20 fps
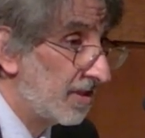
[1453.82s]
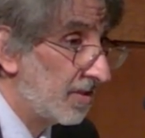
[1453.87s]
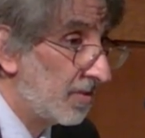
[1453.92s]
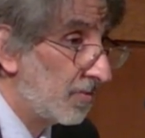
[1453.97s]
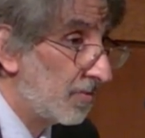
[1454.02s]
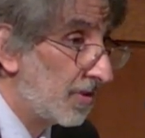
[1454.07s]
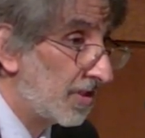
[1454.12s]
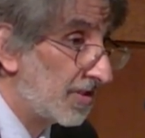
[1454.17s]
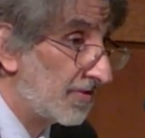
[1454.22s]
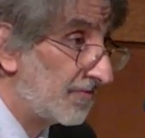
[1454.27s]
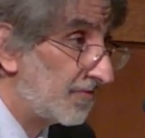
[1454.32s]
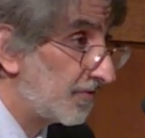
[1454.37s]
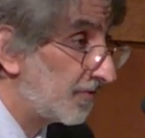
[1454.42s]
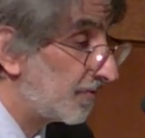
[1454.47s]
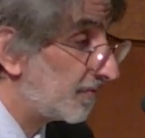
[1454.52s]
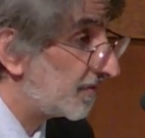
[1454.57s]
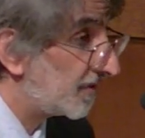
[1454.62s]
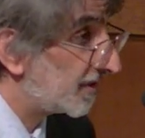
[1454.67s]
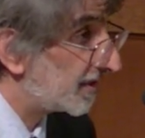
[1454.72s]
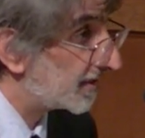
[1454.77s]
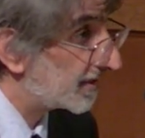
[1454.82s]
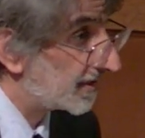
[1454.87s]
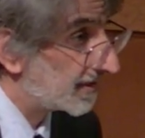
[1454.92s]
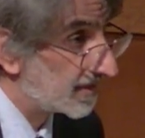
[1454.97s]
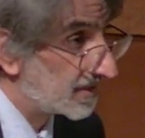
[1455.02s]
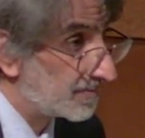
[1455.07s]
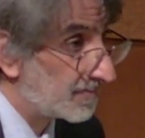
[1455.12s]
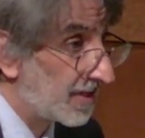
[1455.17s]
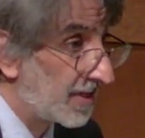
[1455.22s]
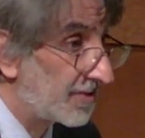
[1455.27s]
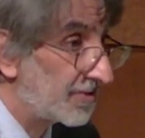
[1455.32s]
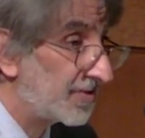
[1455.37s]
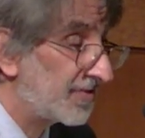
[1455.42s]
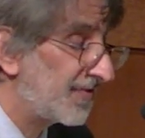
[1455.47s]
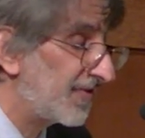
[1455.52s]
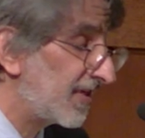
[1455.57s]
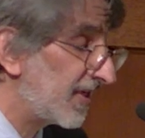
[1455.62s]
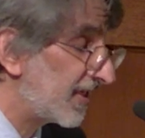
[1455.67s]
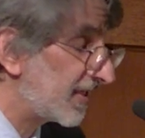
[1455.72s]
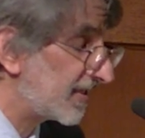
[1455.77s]
one of whom is his spouse,
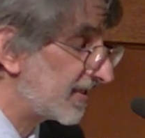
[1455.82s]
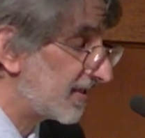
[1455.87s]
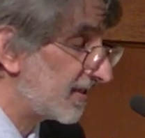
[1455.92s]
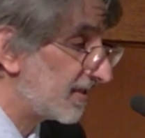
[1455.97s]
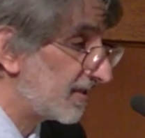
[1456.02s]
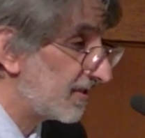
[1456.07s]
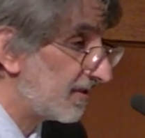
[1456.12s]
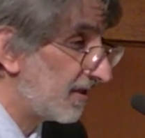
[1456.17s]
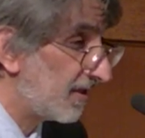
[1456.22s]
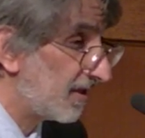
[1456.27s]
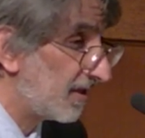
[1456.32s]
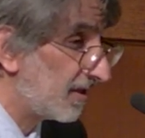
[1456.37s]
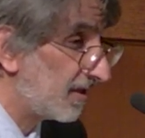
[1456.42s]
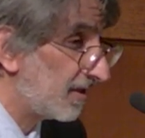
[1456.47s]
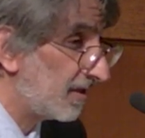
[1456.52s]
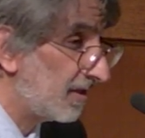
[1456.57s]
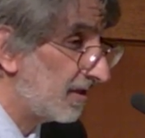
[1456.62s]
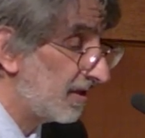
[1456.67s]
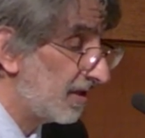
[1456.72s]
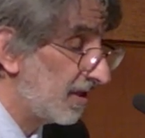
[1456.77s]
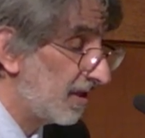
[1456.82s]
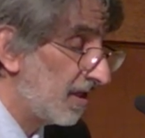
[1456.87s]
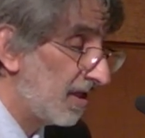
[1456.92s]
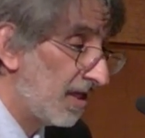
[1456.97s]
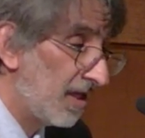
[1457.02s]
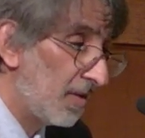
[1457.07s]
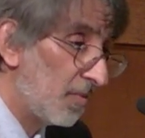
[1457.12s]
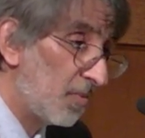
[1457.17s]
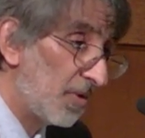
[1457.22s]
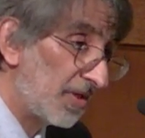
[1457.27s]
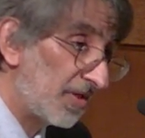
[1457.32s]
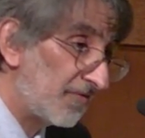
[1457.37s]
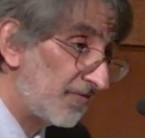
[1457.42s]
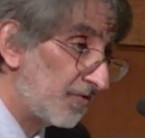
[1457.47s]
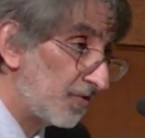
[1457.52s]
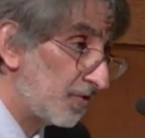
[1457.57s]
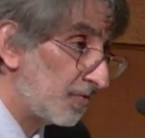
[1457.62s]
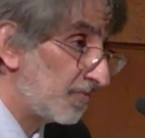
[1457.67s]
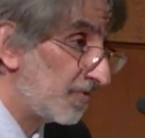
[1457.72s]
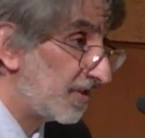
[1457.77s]
Vanessa Nadal, uh, one of
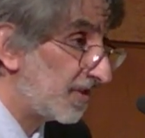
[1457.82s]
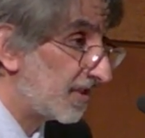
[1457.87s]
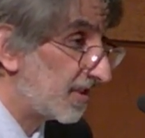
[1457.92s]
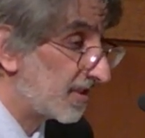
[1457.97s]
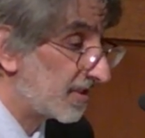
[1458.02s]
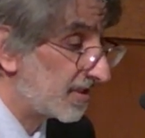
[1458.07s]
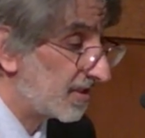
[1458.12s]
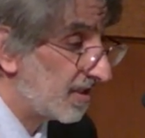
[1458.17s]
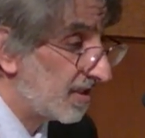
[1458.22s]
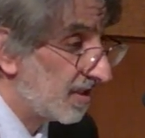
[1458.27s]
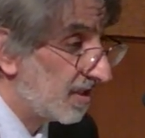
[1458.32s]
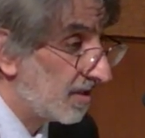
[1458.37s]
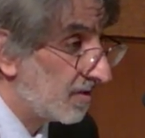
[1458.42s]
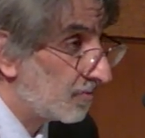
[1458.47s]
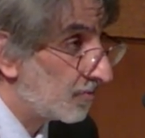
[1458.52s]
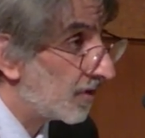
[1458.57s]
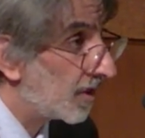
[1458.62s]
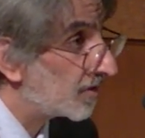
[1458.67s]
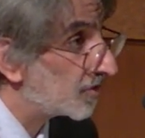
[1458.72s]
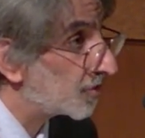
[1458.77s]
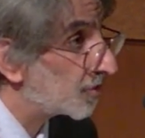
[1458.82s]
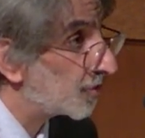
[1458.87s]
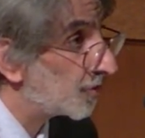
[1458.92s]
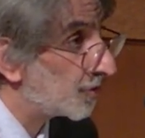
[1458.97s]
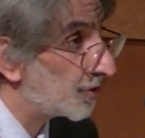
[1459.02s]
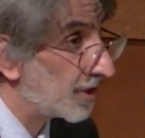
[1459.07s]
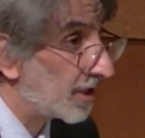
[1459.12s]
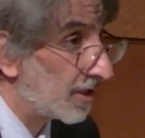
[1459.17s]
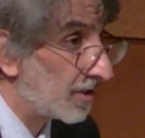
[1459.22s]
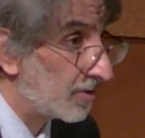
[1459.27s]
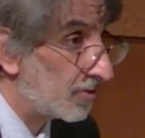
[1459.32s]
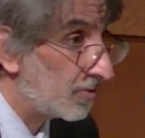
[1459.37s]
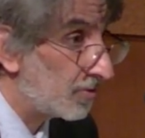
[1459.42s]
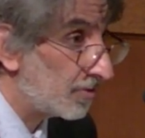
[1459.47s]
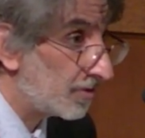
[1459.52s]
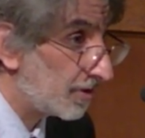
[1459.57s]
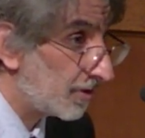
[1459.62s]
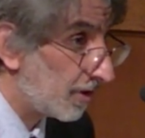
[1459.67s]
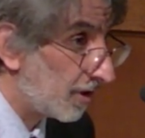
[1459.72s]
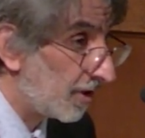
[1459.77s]
whom is Ron Chernow,
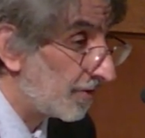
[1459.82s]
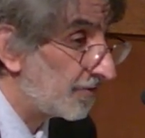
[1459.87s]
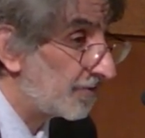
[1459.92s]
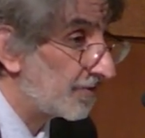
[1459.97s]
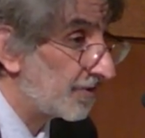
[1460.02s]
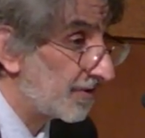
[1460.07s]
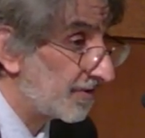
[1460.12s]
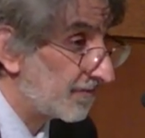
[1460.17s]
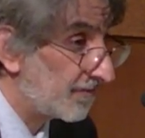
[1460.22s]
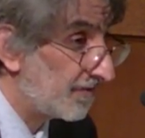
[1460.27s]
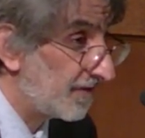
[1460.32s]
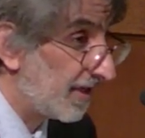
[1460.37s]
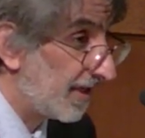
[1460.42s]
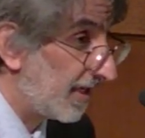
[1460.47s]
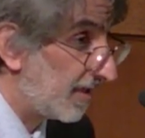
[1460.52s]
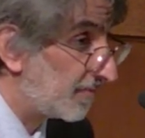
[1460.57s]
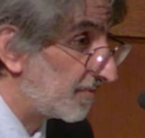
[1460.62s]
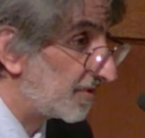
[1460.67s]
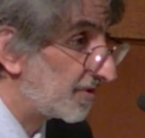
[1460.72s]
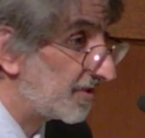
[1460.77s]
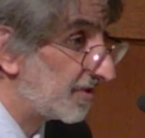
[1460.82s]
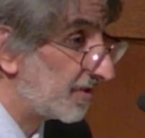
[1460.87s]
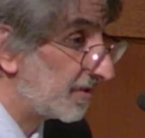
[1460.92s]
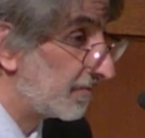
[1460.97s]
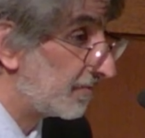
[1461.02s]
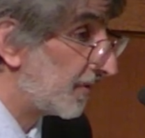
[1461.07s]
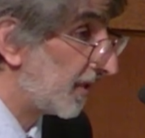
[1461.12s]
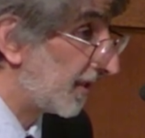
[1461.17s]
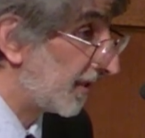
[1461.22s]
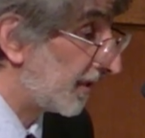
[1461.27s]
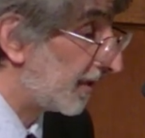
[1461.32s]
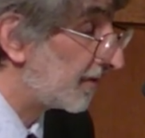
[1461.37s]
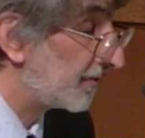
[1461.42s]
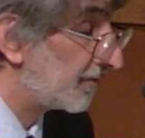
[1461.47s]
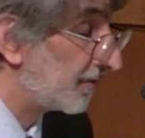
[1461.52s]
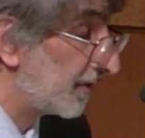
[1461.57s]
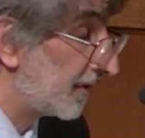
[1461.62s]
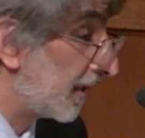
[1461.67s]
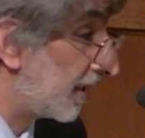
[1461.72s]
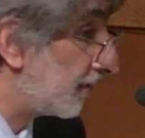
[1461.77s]
the author of the Hamilton
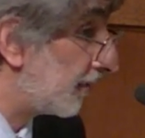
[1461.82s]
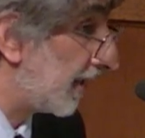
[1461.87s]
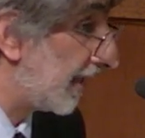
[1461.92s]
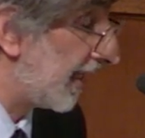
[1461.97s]
a great